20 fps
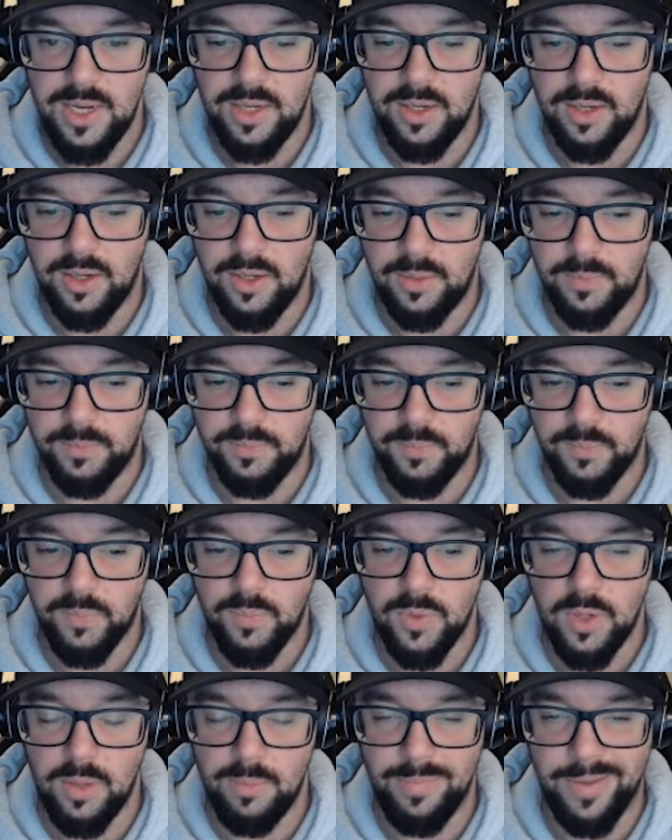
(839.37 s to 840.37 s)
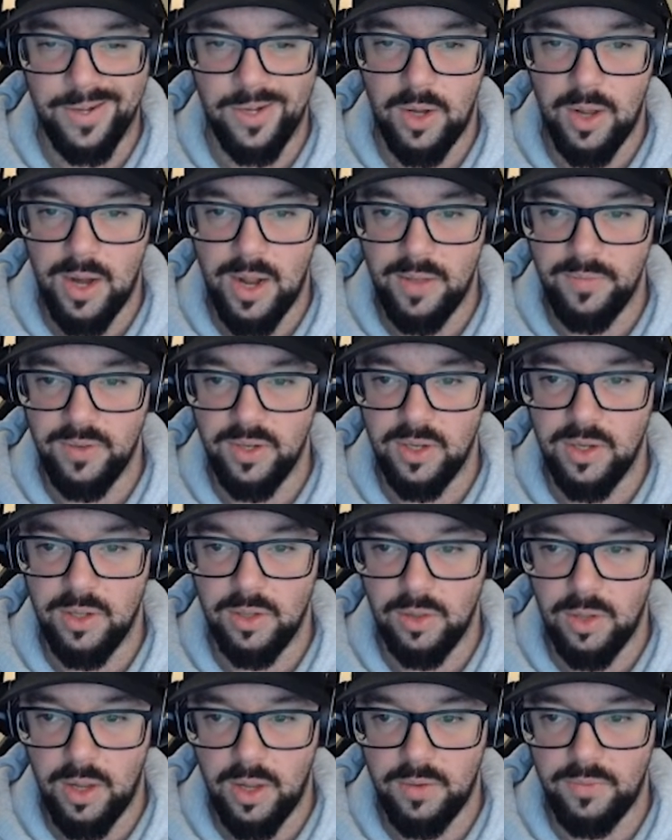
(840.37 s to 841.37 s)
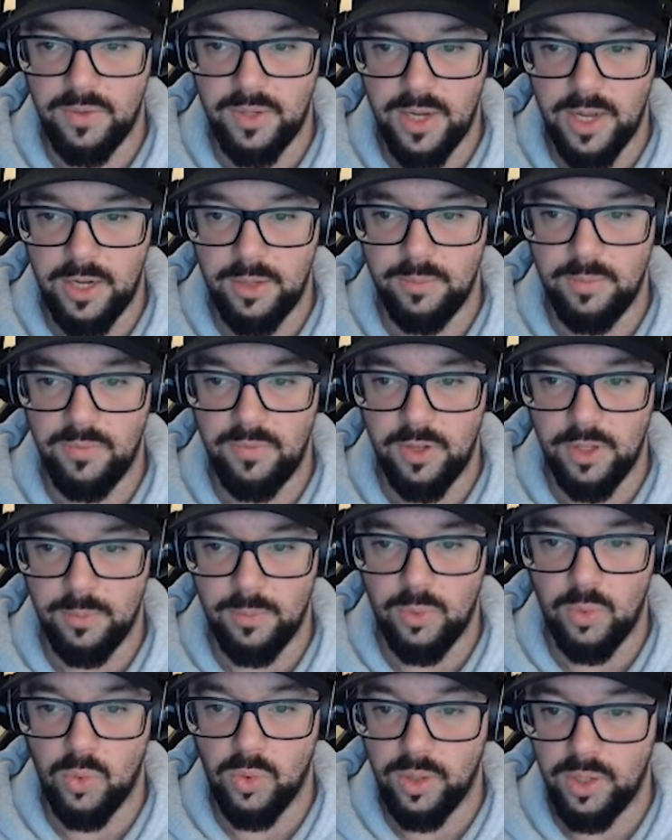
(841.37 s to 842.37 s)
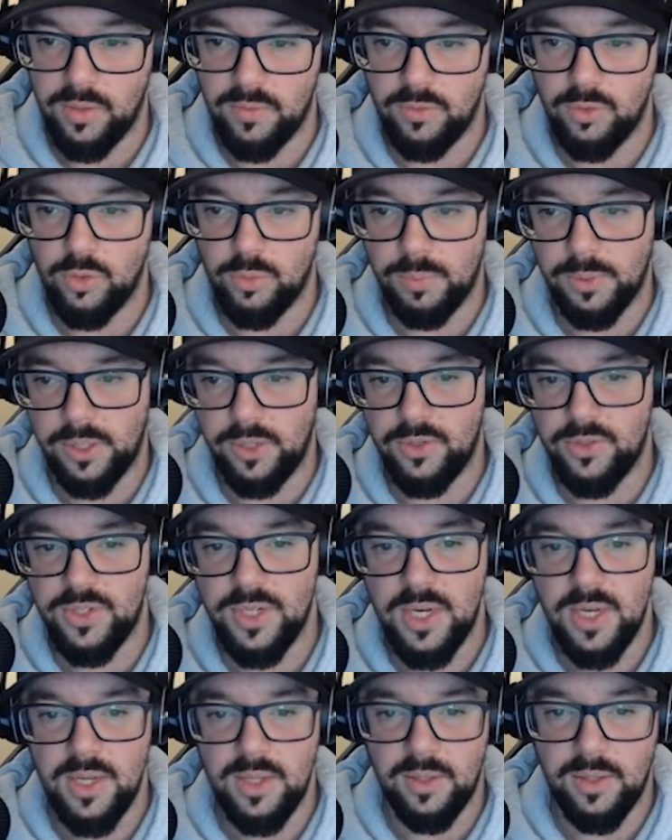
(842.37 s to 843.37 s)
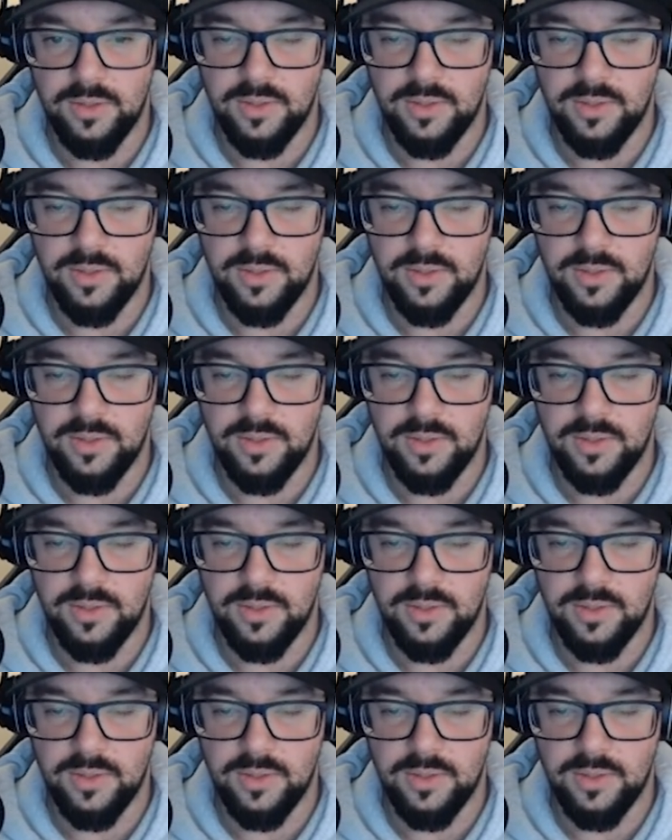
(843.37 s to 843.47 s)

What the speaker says: by not having a lot of an item available or given to players, this